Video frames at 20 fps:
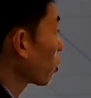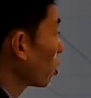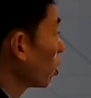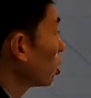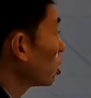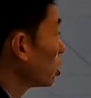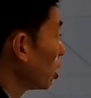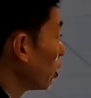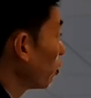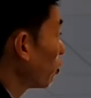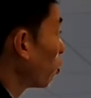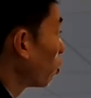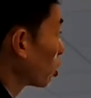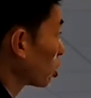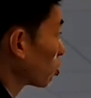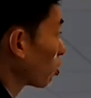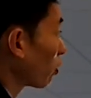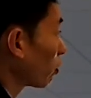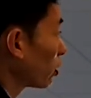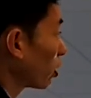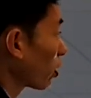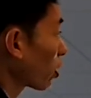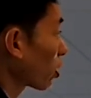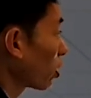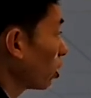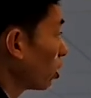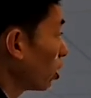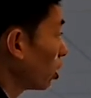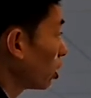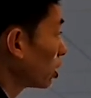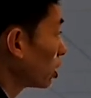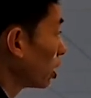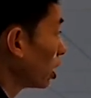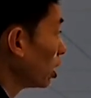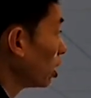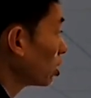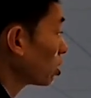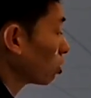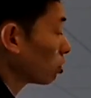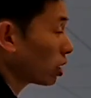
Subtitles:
34 is roughly 30, so